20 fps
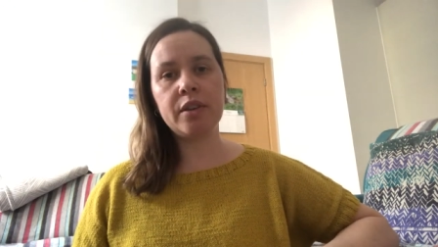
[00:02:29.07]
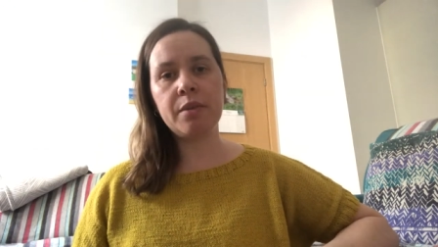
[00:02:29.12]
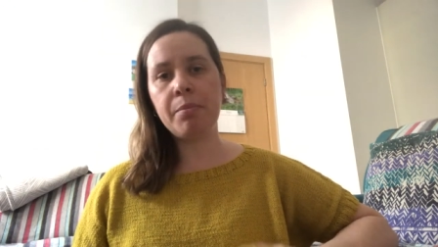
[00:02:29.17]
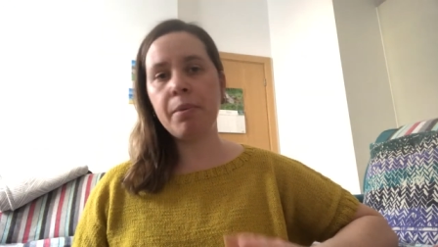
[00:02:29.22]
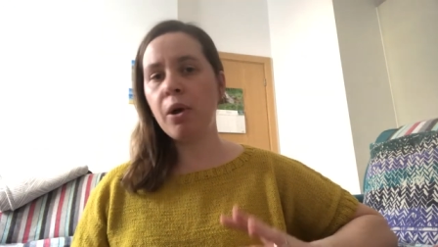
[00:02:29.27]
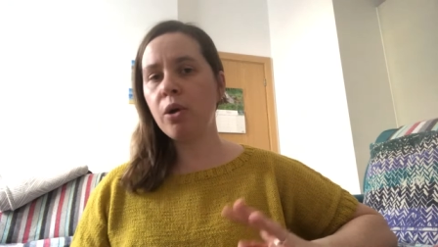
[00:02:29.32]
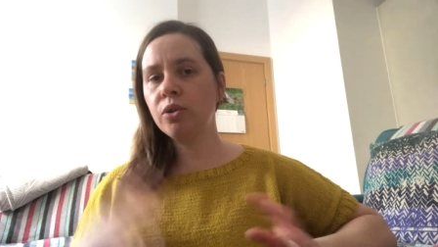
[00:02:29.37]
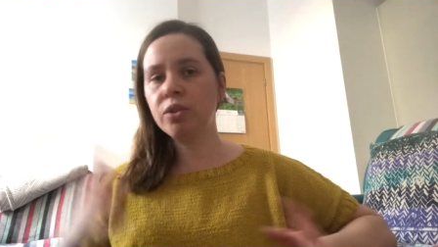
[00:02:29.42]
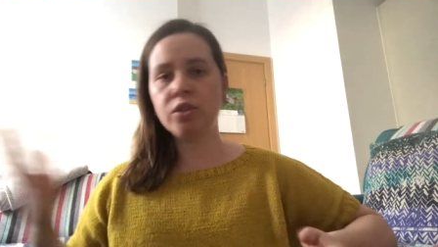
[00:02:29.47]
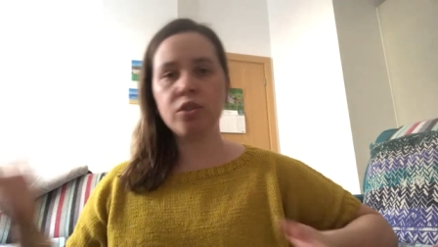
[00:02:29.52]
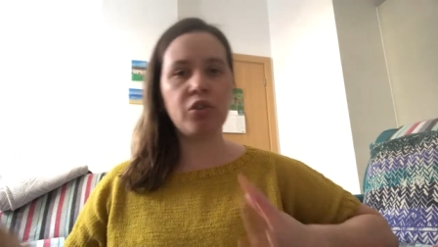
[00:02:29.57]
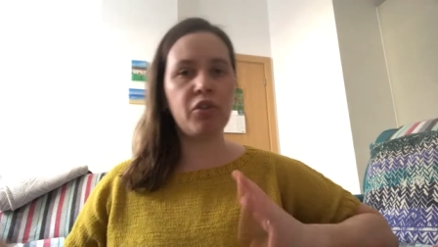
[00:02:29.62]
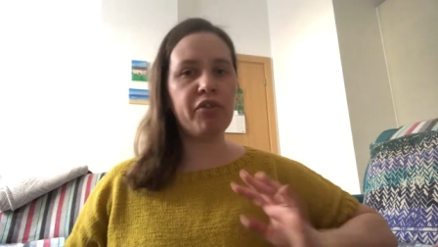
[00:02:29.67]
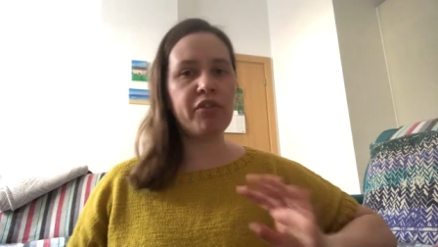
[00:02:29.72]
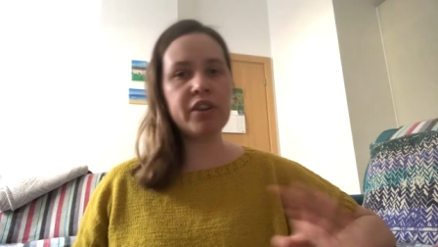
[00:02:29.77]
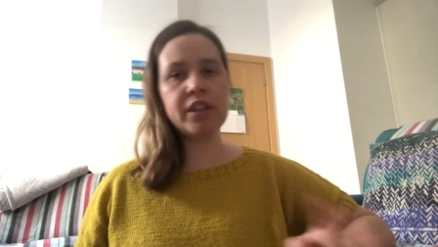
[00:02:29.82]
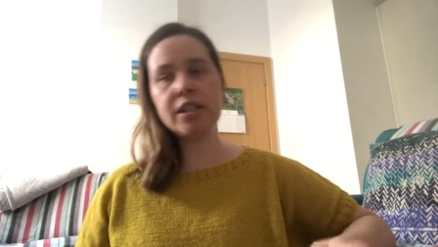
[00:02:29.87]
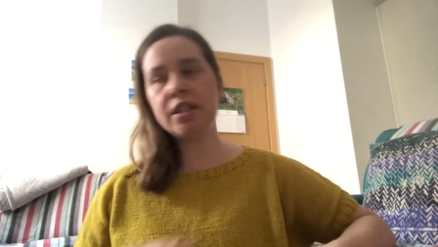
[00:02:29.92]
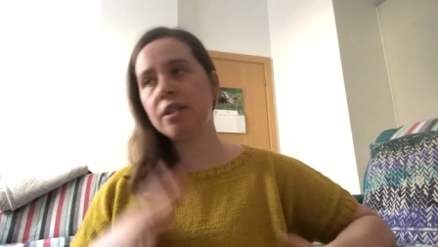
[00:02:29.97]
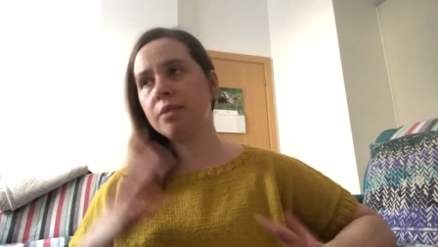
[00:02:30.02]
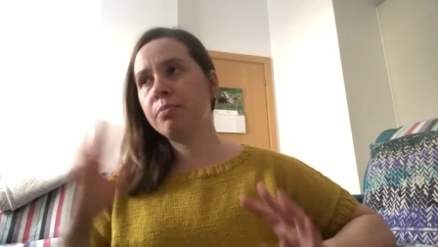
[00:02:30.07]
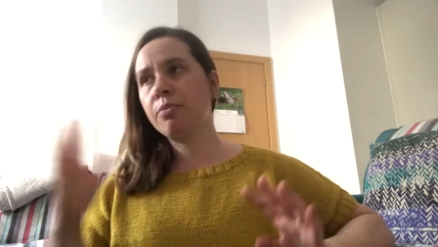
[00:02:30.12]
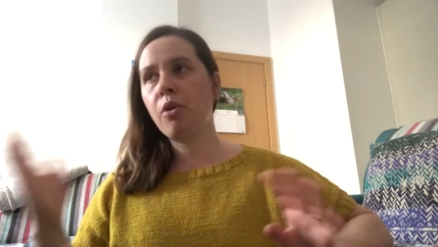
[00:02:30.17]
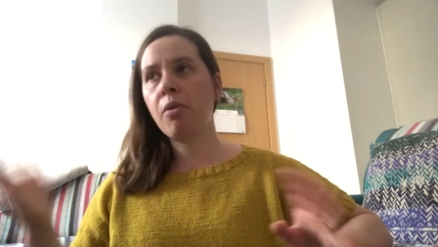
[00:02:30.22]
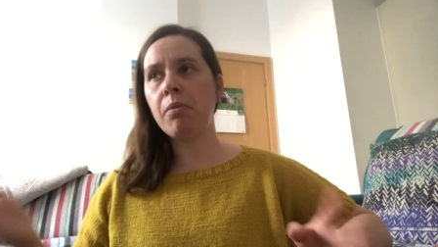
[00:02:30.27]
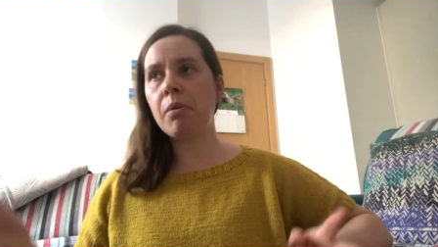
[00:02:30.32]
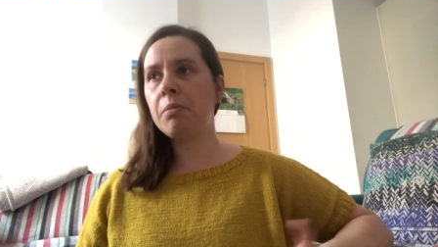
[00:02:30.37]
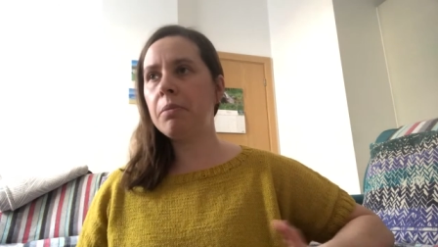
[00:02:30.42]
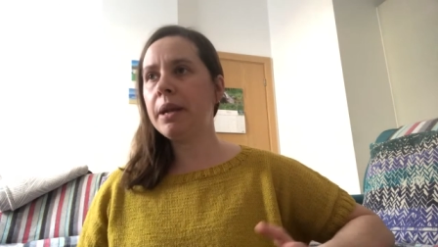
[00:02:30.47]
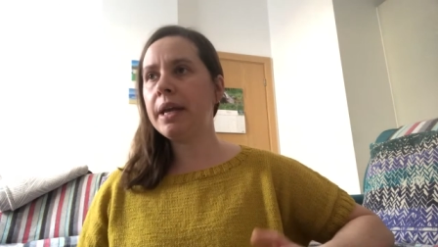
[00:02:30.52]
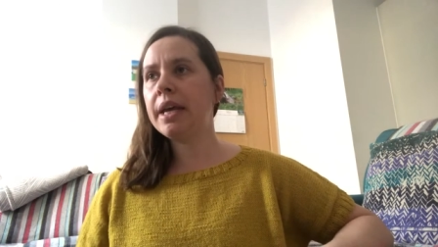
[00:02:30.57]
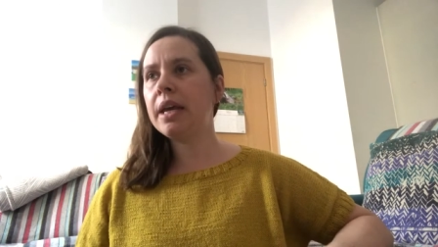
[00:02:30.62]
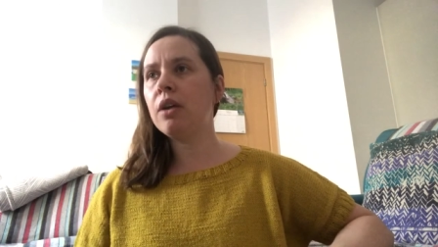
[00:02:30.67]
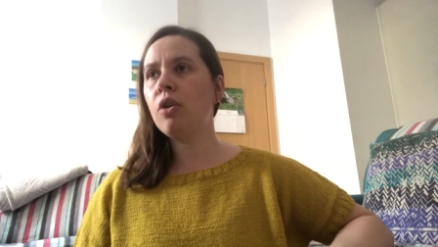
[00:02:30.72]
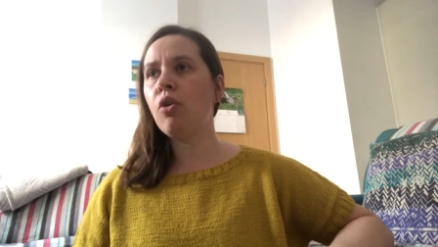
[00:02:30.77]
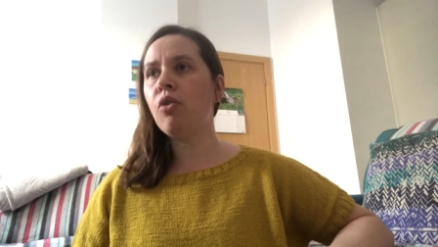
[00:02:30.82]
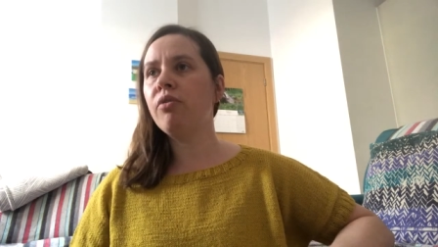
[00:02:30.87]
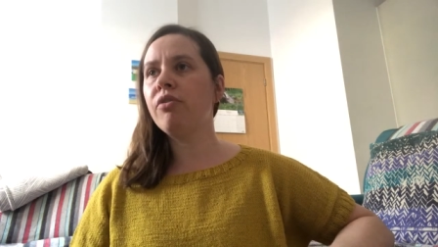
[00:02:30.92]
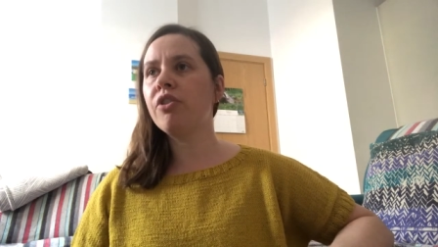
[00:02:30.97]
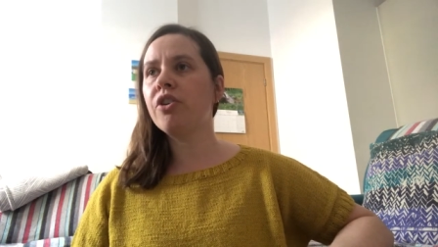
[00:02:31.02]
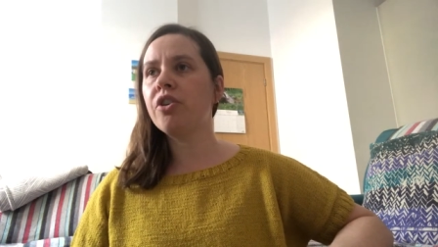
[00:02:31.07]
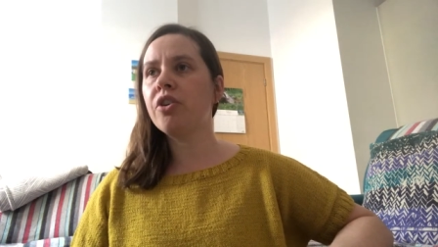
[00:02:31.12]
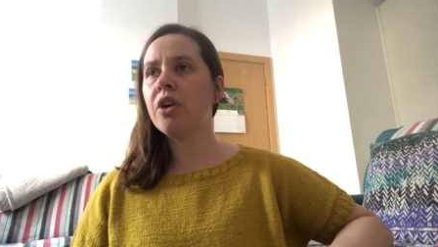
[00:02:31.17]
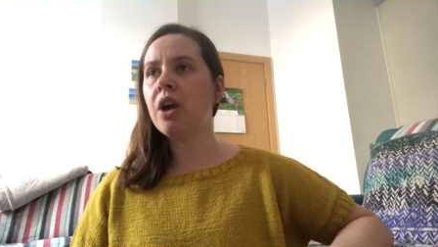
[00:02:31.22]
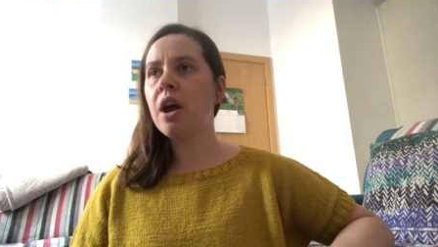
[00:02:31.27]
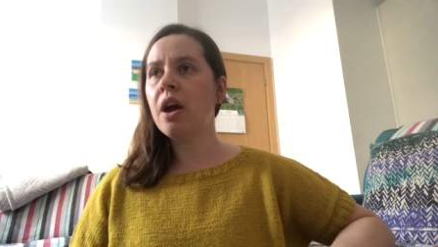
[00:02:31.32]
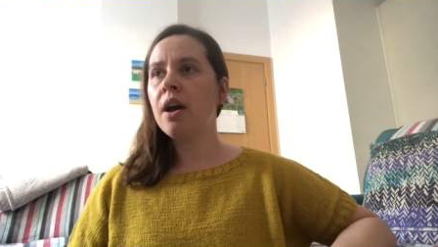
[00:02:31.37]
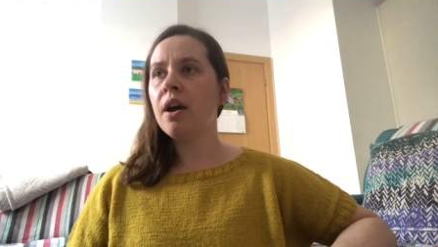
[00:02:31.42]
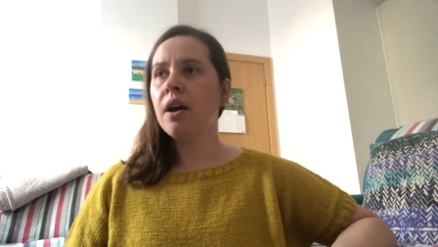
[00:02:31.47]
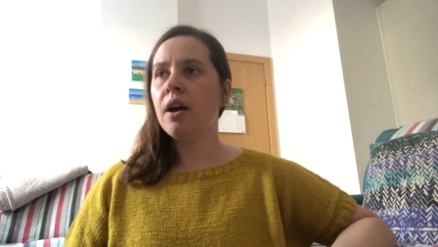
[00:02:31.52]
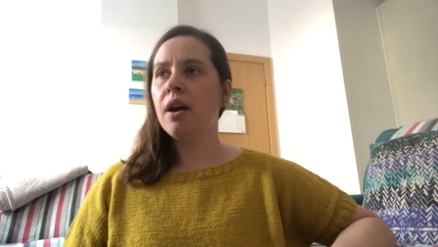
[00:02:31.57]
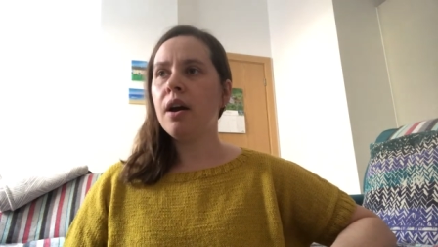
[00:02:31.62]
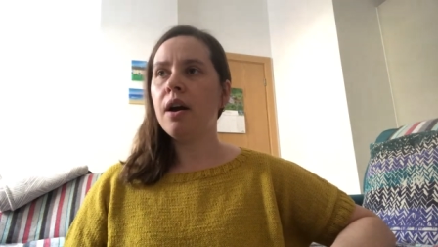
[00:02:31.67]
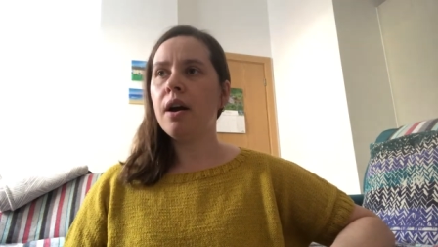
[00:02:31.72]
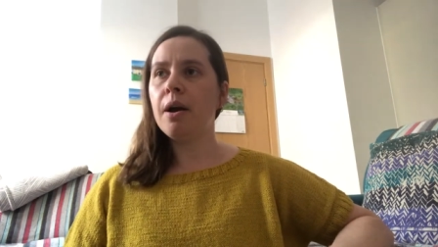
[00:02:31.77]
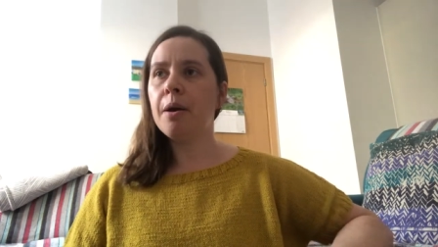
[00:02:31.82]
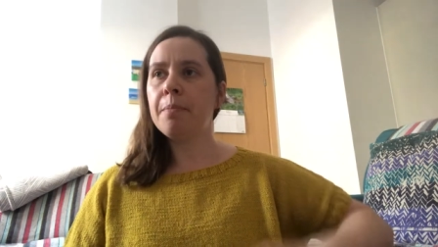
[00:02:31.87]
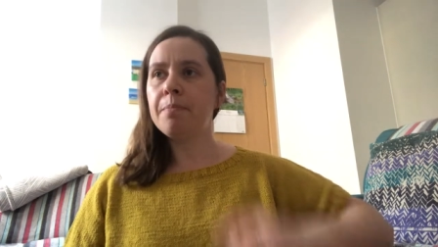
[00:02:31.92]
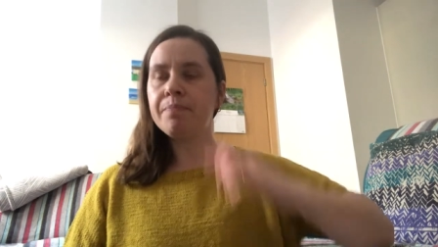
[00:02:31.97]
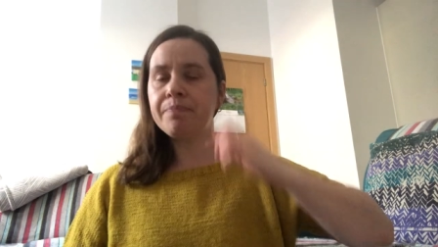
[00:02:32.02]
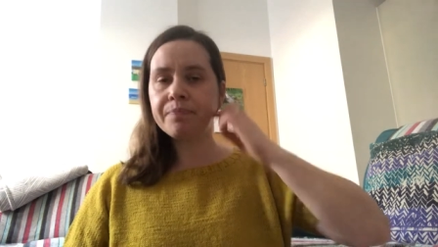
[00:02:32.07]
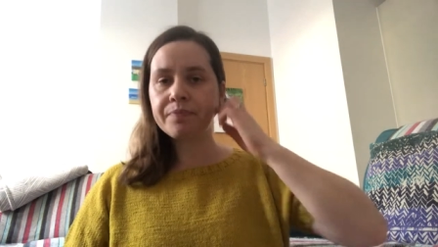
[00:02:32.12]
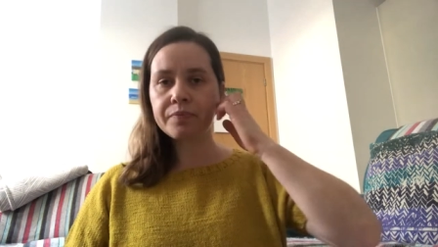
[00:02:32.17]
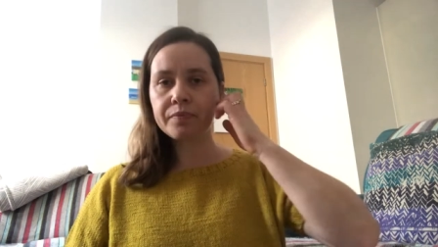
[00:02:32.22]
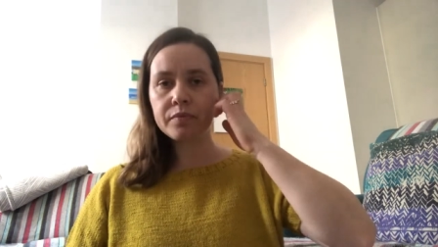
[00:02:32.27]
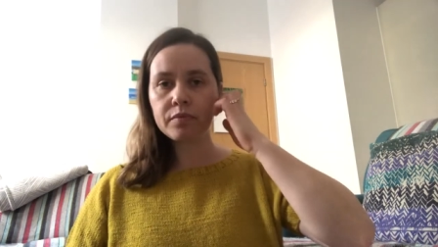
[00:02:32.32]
The post office is probably over um,